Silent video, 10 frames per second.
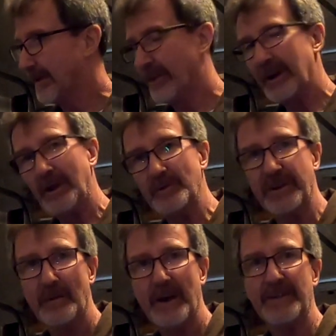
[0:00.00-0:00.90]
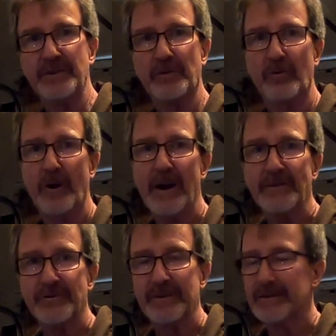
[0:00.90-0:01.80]
Thought I would come out in the
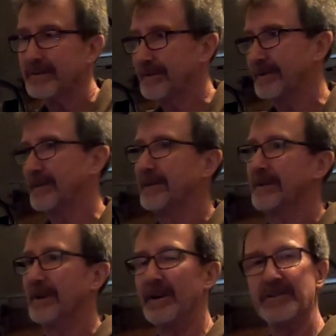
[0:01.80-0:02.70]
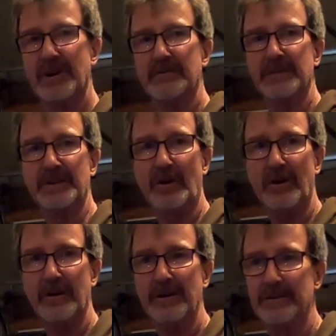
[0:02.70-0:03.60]
garage, uncover the
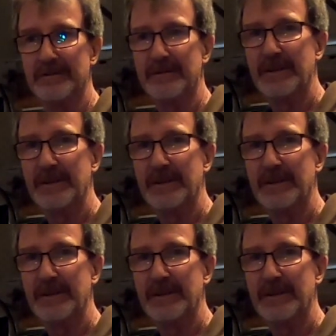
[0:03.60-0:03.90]
car,